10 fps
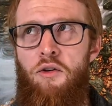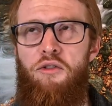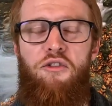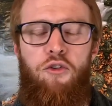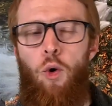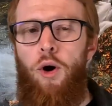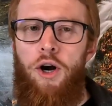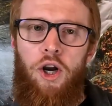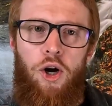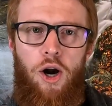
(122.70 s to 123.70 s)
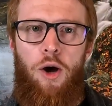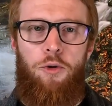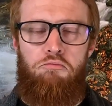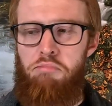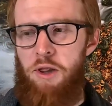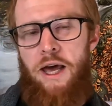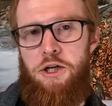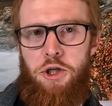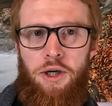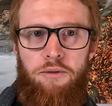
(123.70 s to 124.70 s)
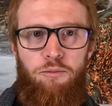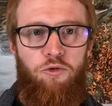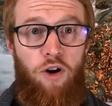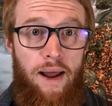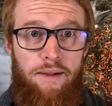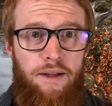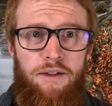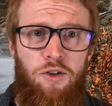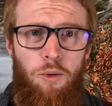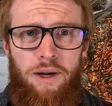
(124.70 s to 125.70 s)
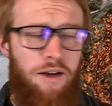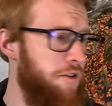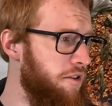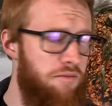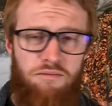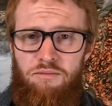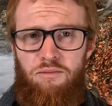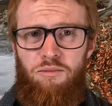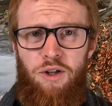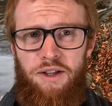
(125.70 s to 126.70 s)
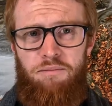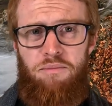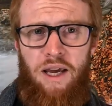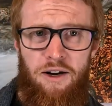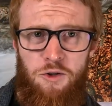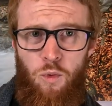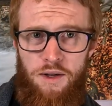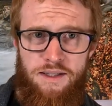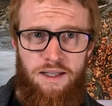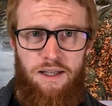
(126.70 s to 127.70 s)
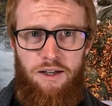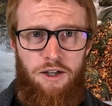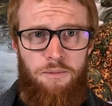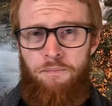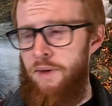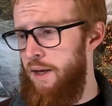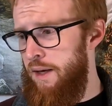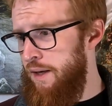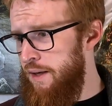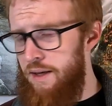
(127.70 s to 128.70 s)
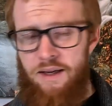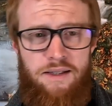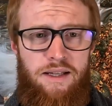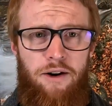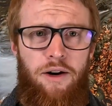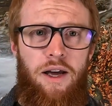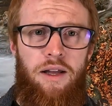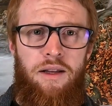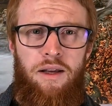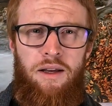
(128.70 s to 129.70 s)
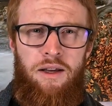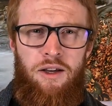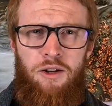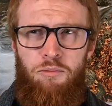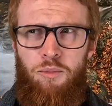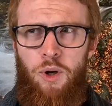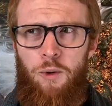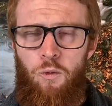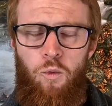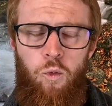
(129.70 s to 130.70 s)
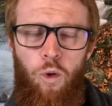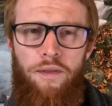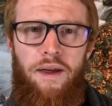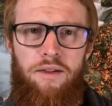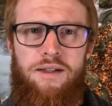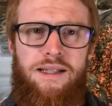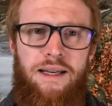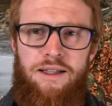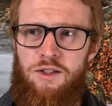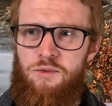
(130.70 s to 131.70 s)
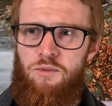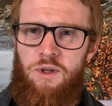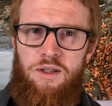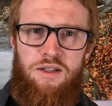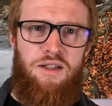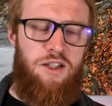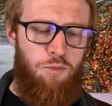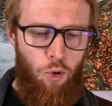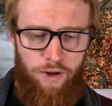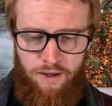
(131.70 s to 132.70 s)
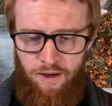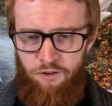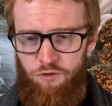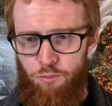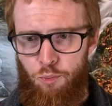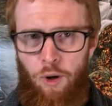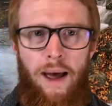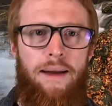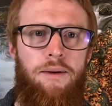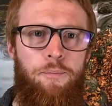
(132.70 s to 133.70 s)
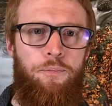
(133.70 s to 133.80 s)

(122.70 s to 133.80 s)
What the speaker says: for your own pleasure. Frankly, nobody else really cares, wants to hear, etc. But what that looks like is this point of pride,